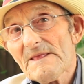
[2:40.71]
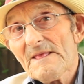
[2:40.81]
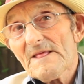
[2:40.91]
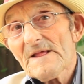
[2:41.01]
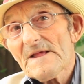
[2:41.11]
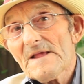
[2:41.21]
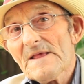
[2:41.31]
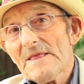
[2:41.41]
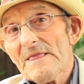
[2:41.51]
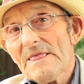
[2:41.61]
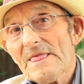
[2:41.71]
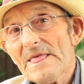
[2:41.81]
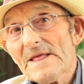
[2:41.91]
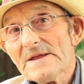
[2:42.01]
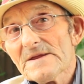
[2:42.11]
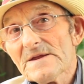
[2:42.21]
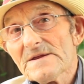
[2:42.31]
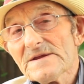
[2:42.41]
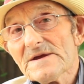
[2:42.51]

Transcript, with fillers: And he was an old old bloke then.